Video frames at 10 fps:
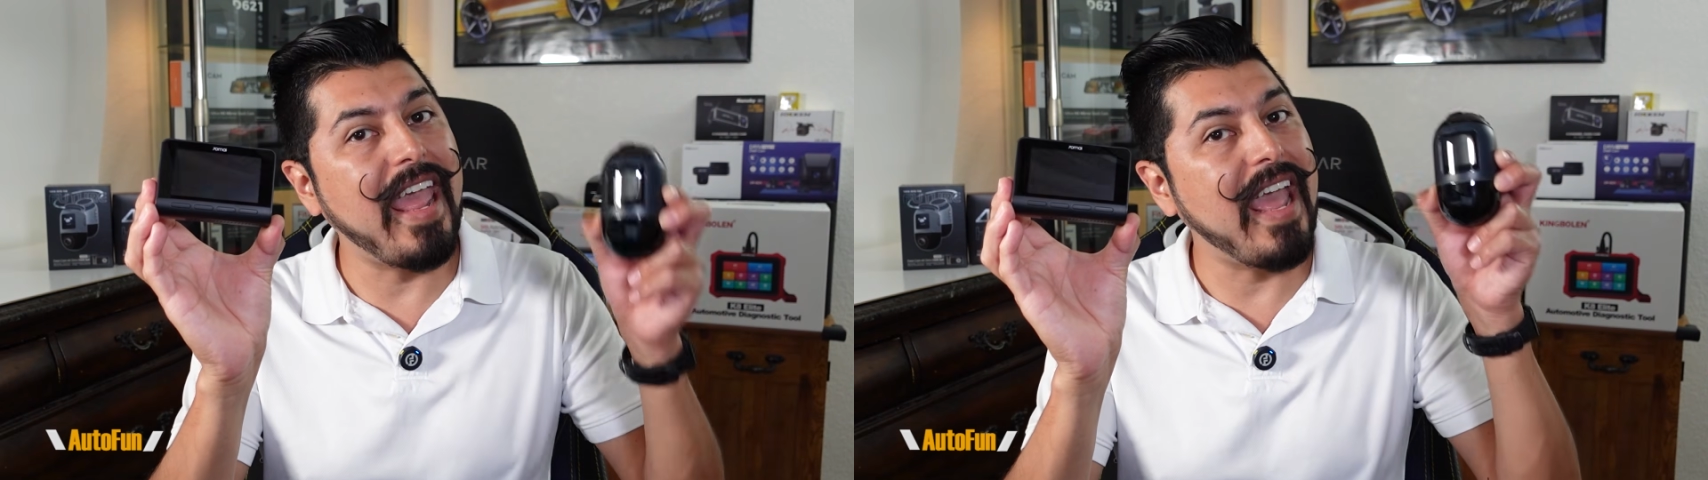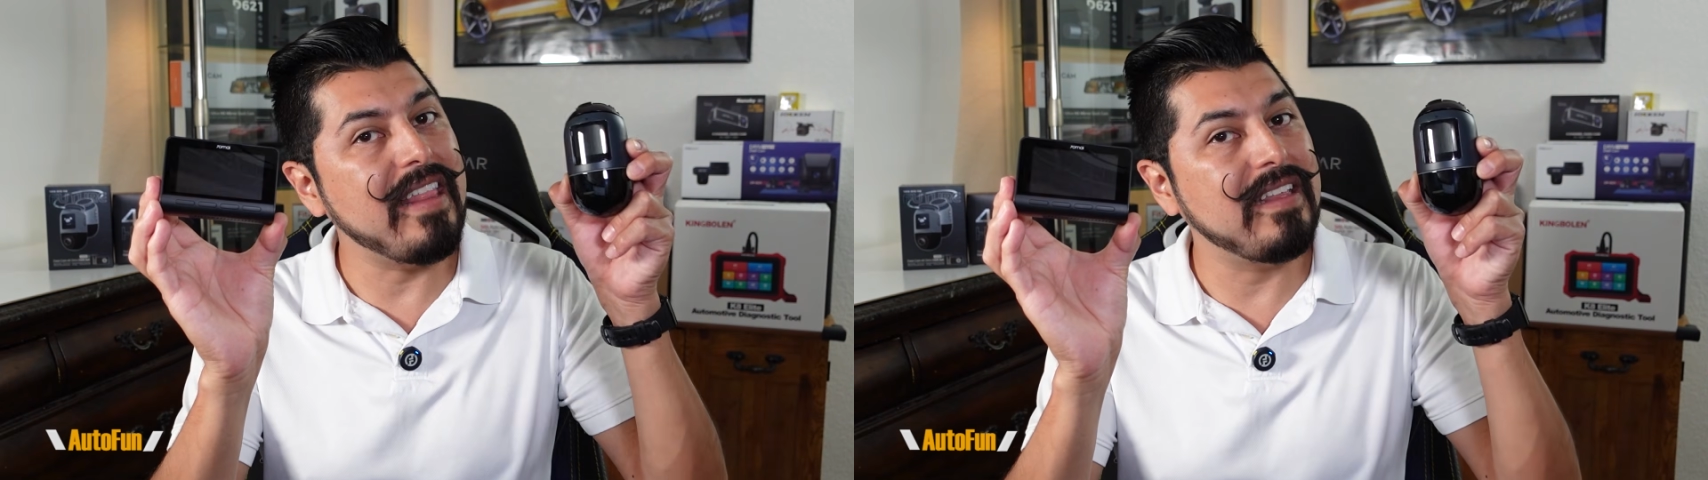
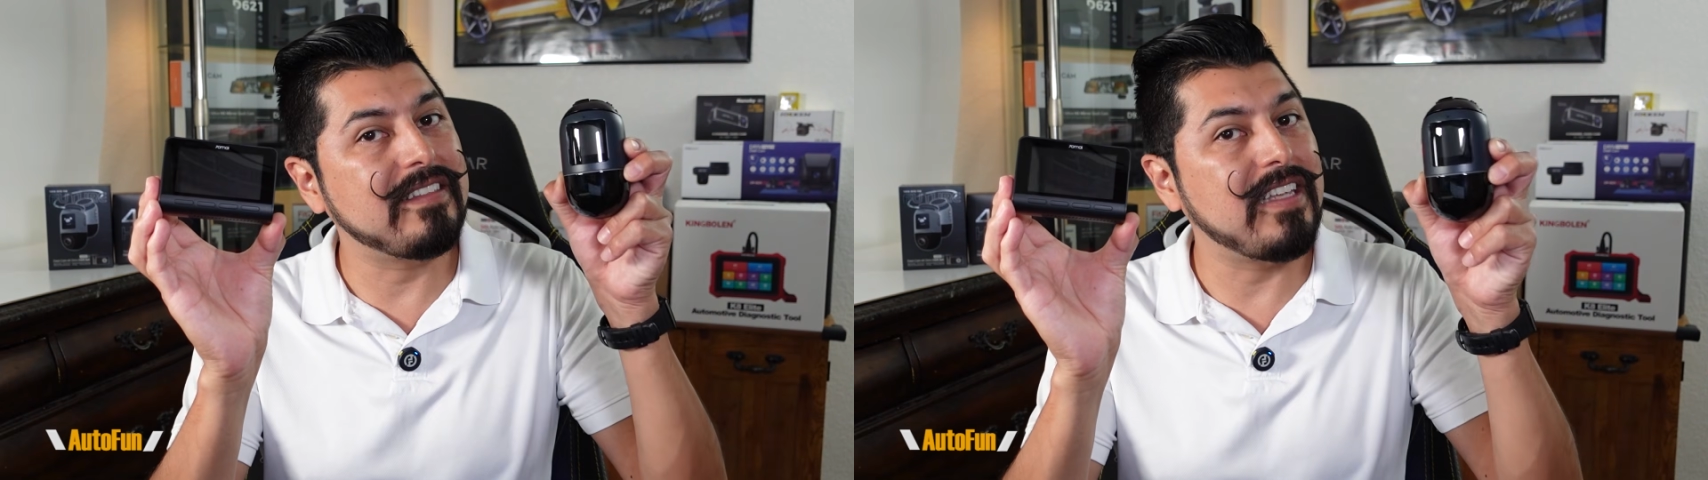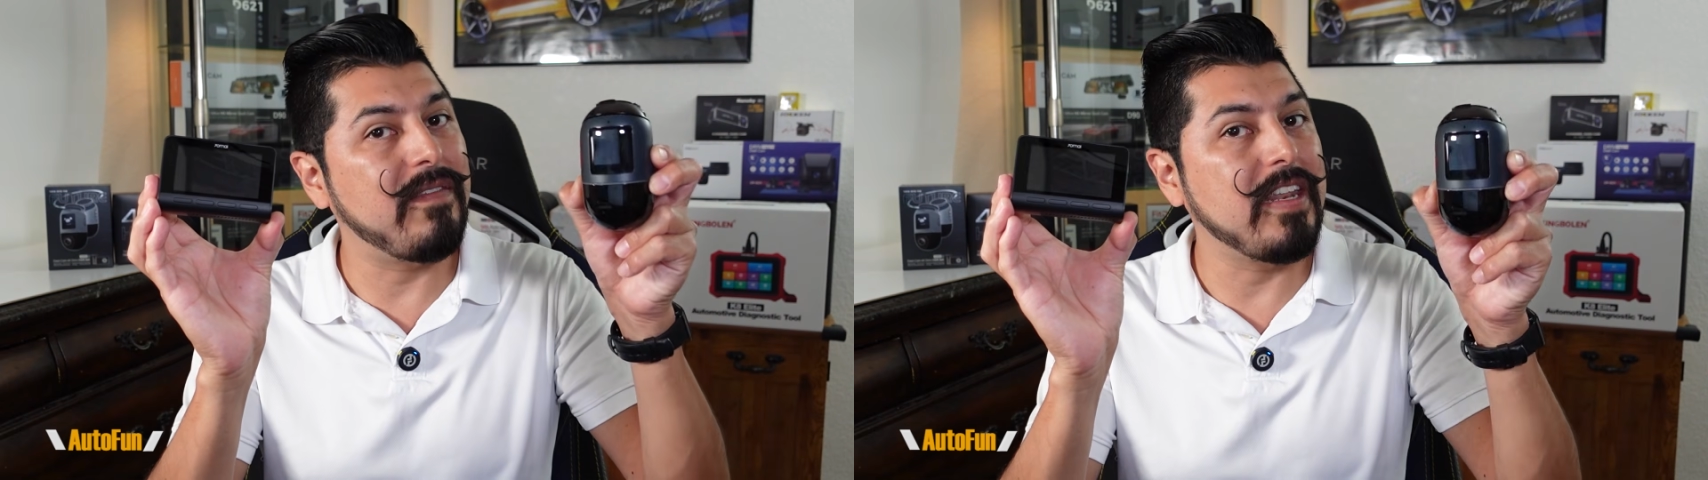and the
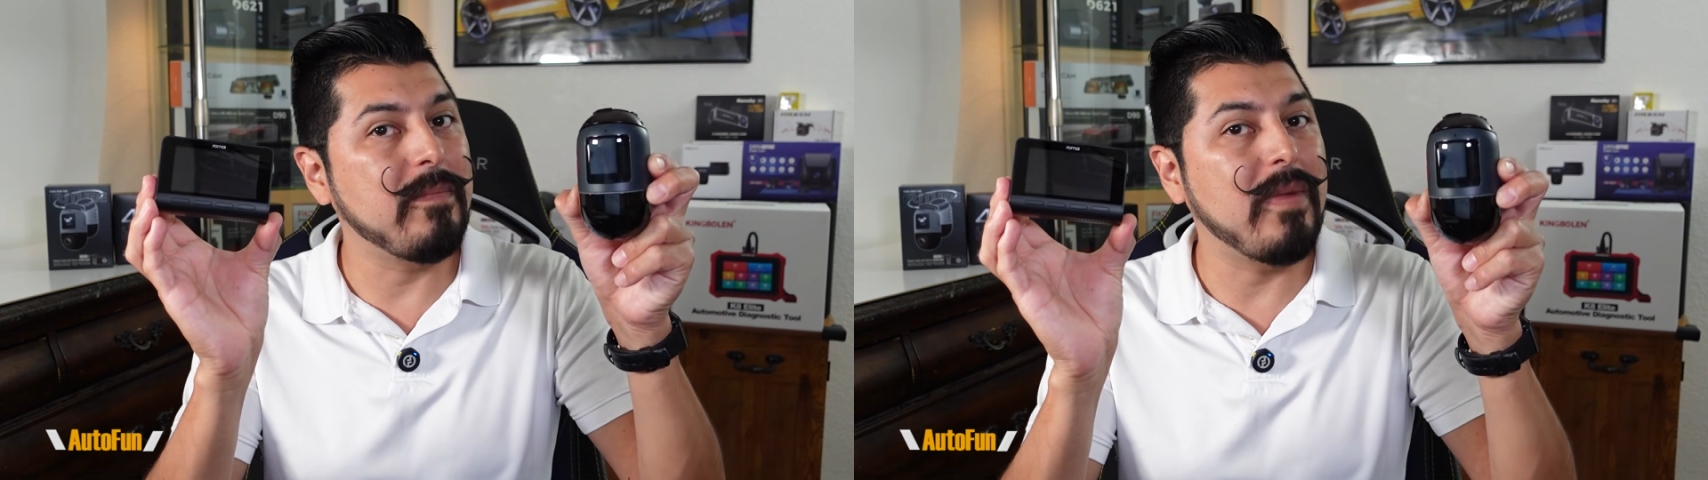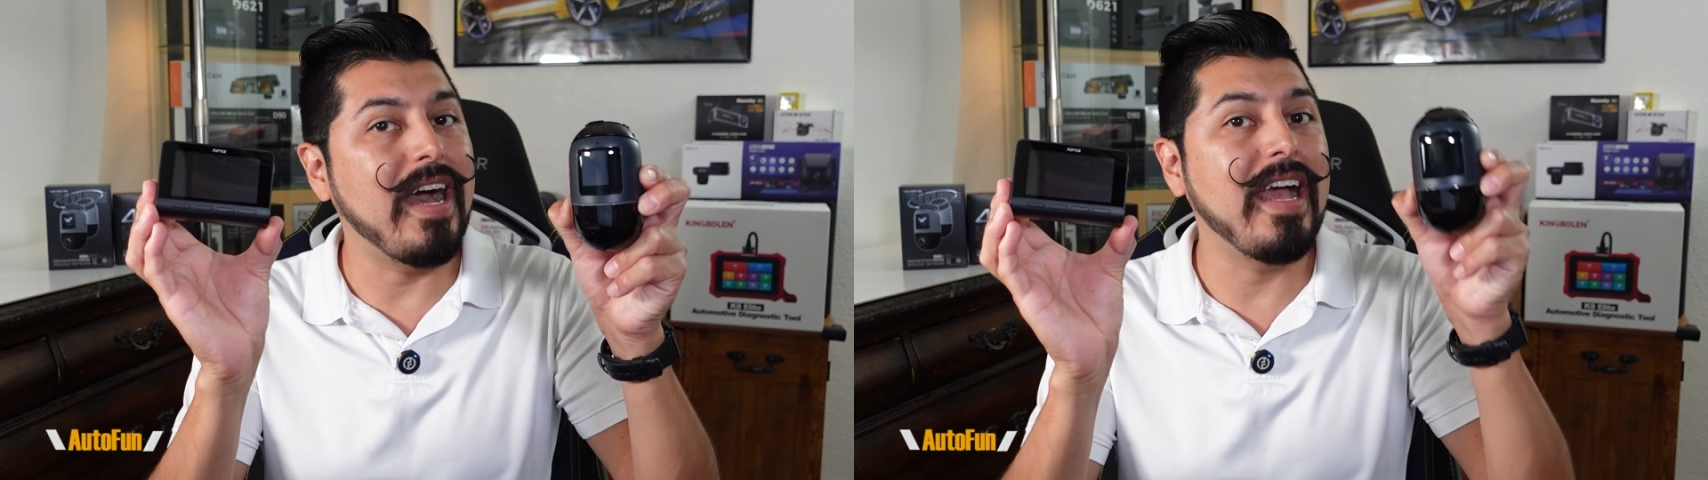
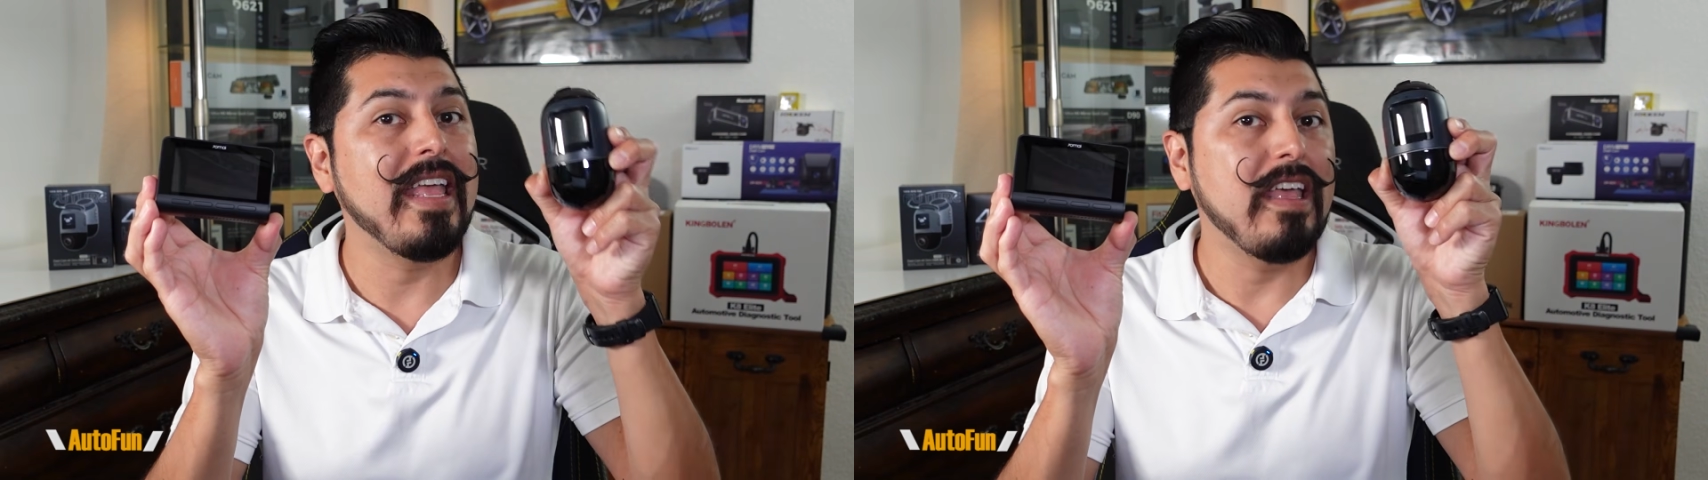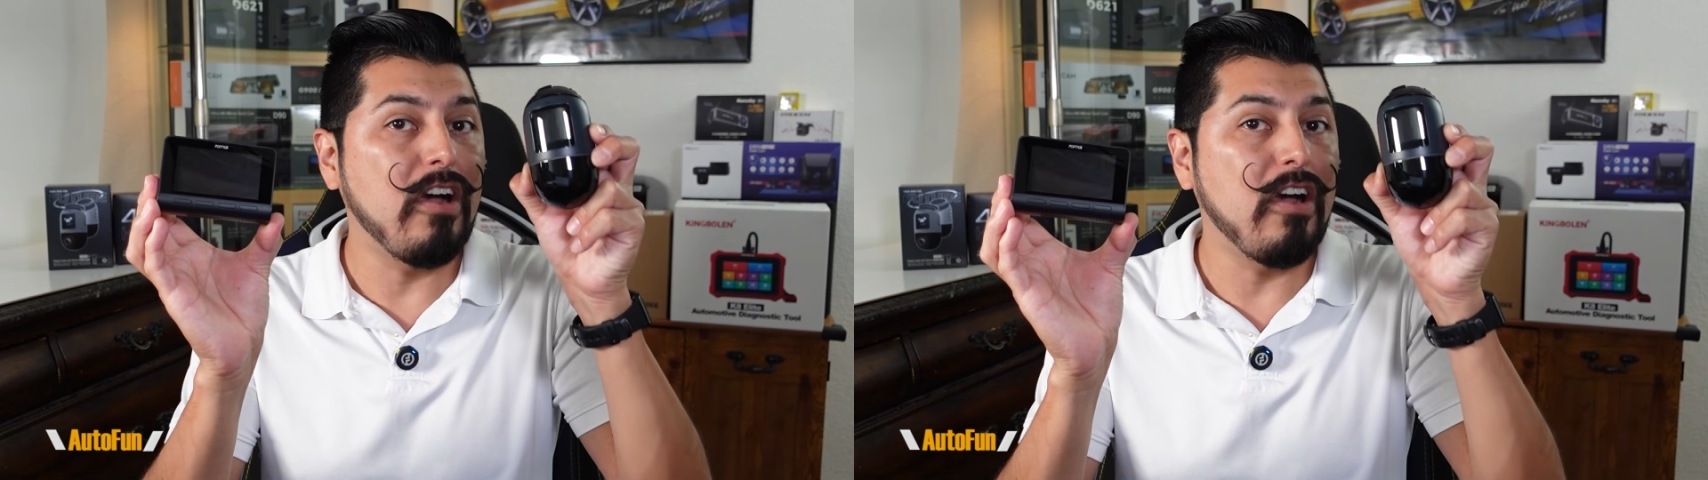70mm